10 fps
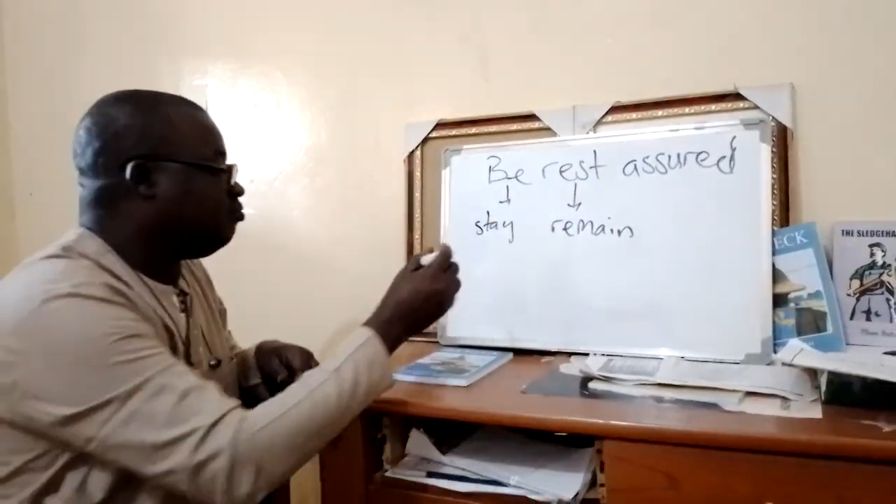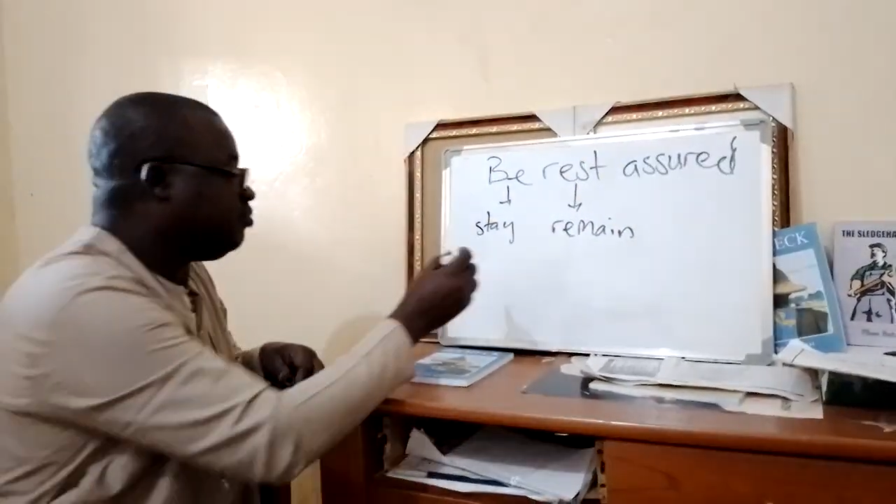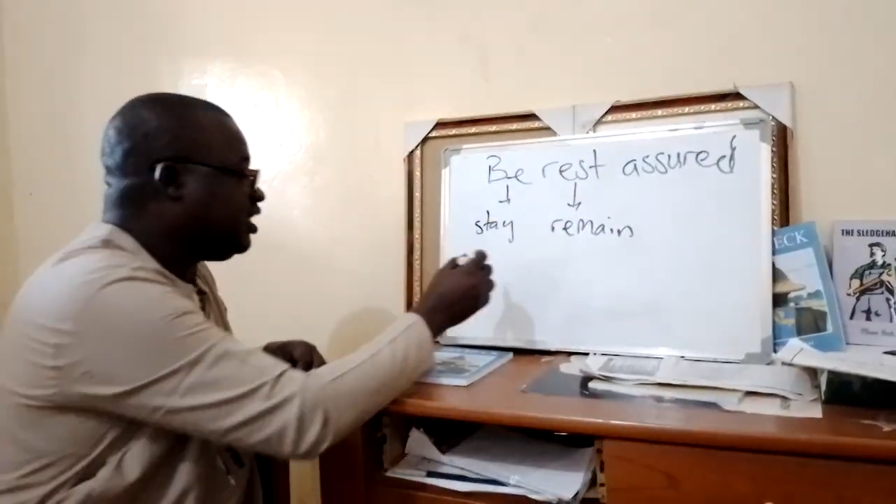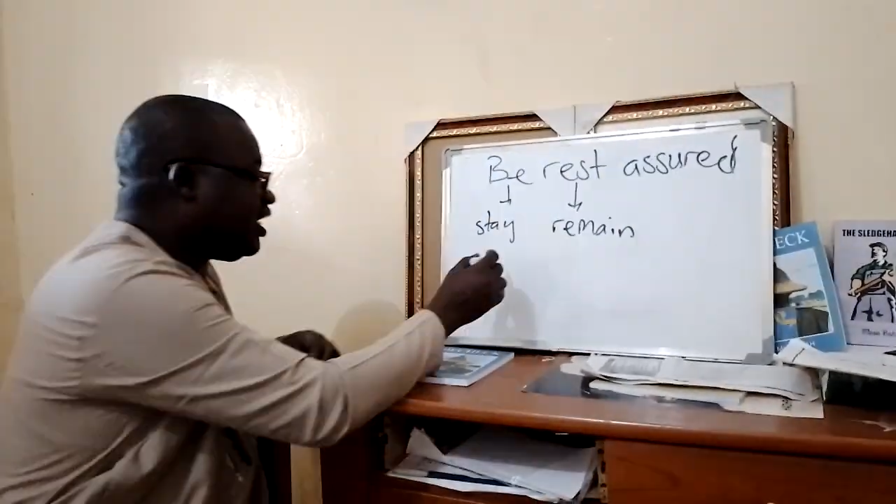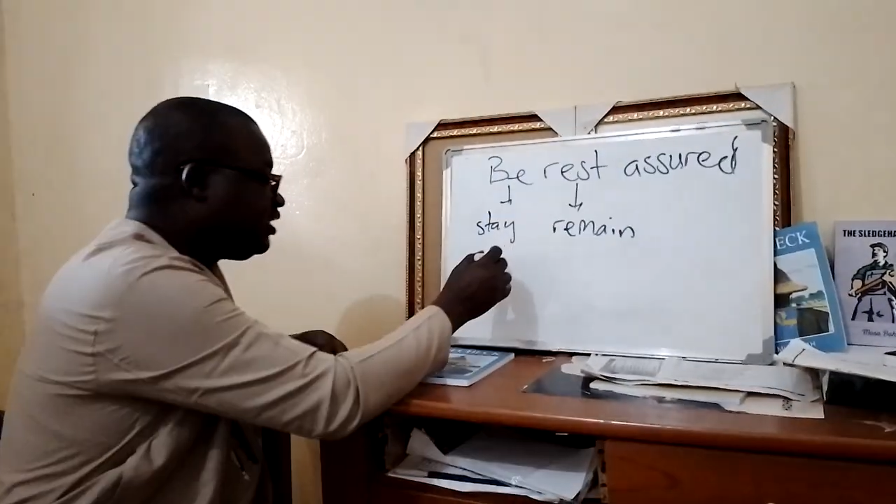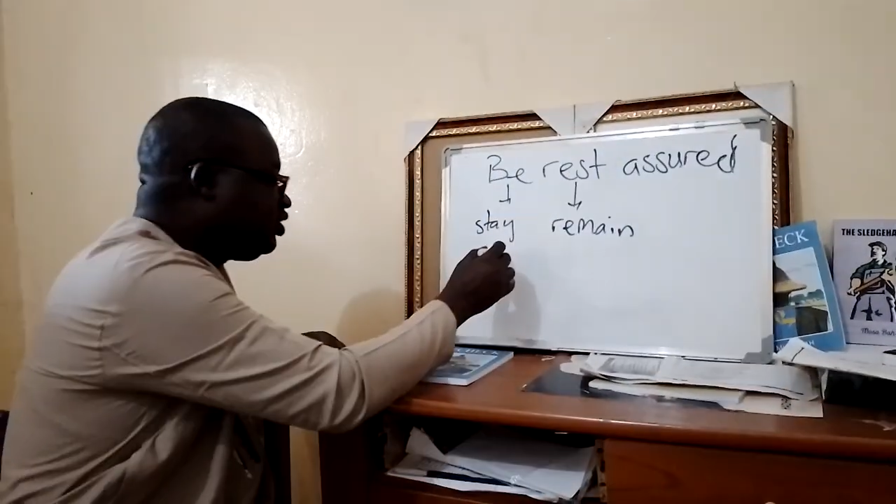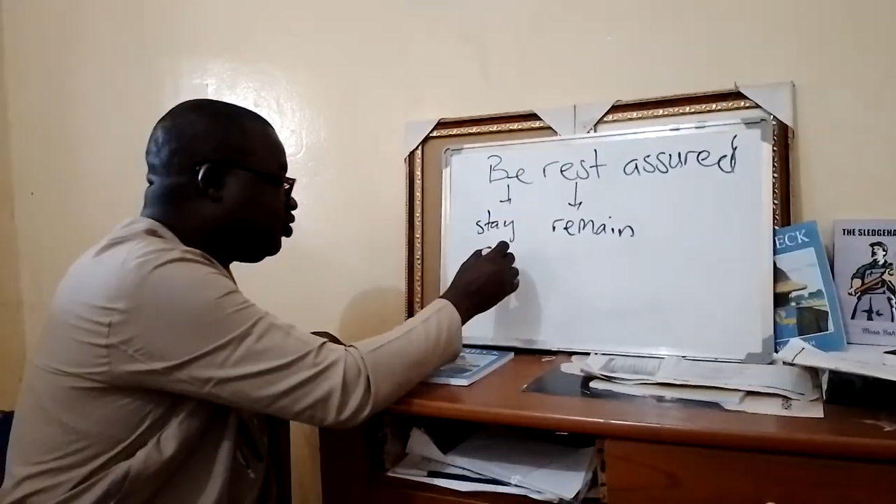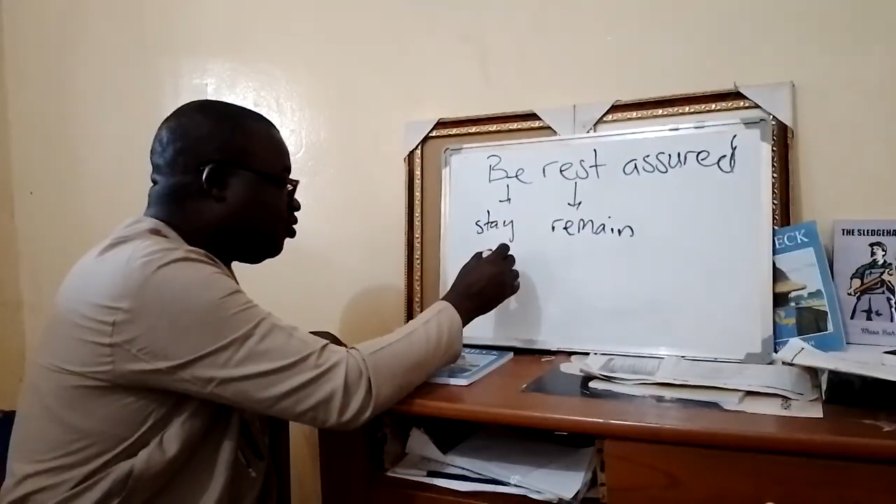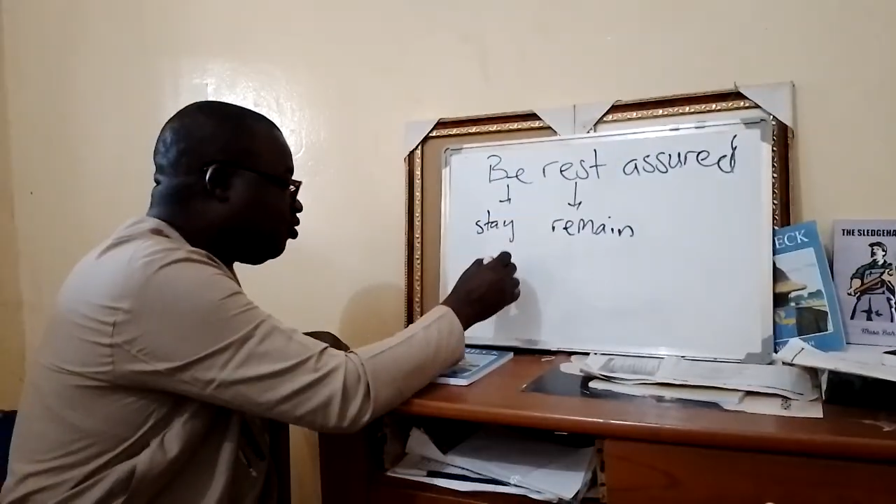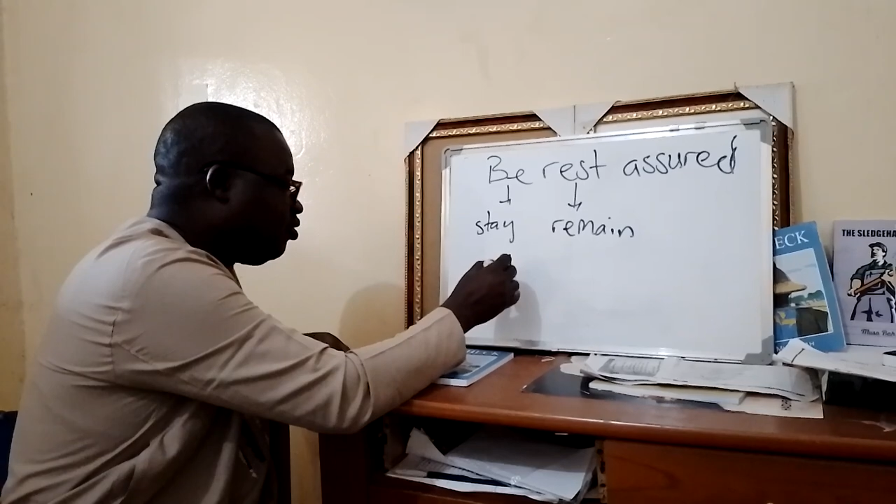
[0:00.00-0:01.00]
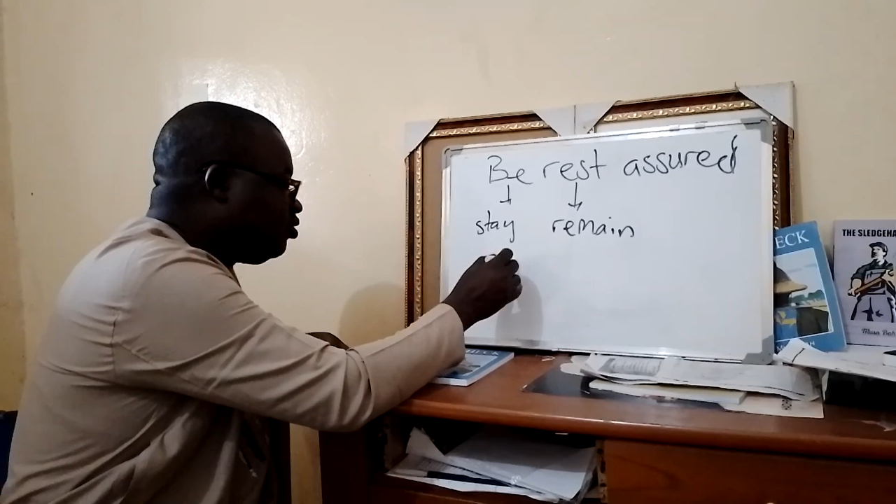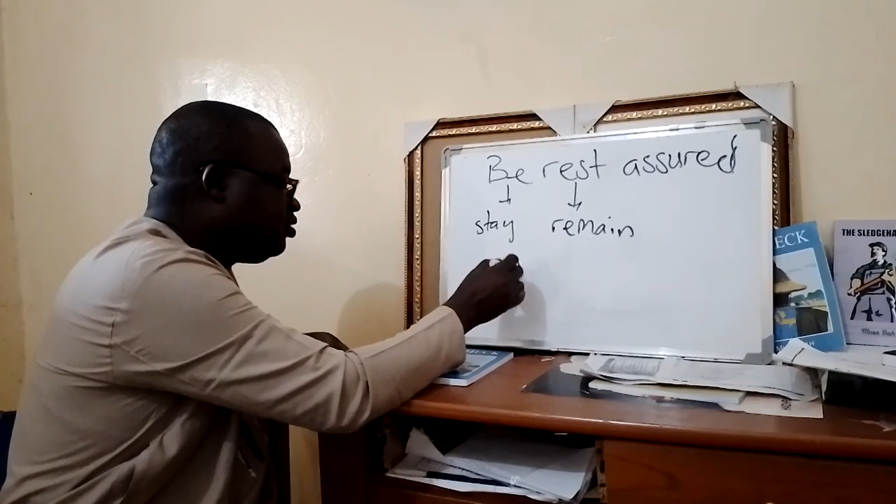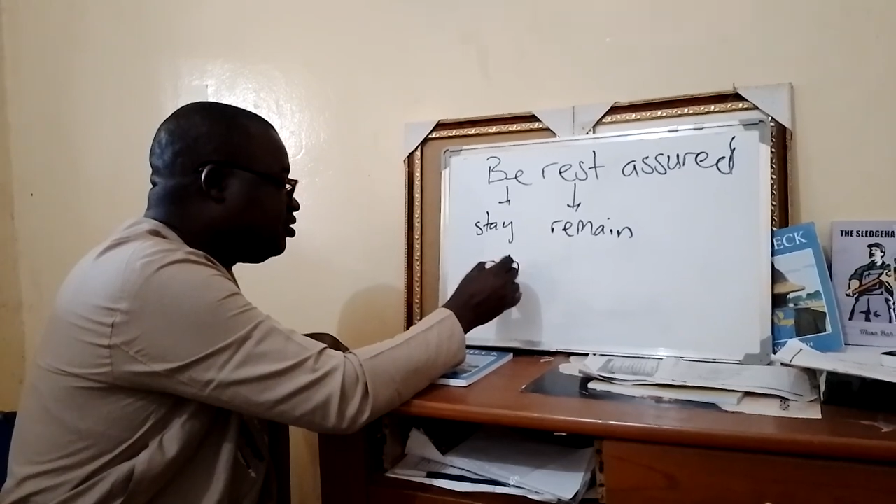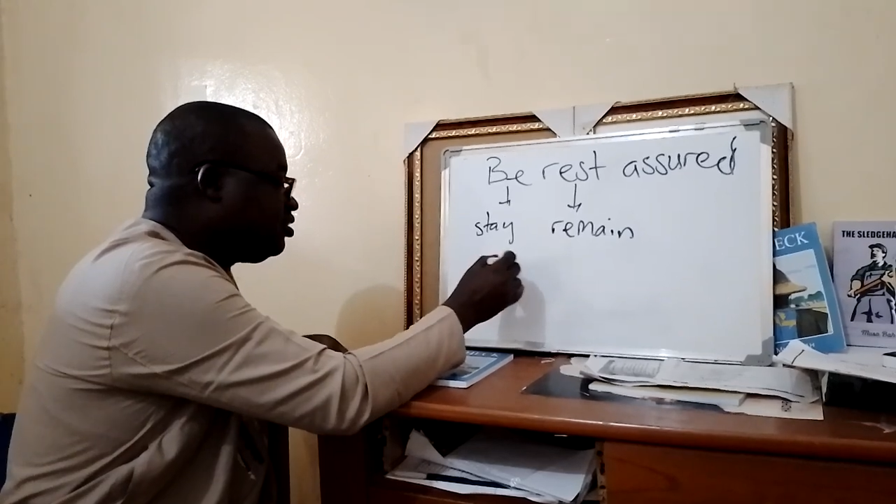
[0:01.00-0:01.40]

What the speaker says: be assured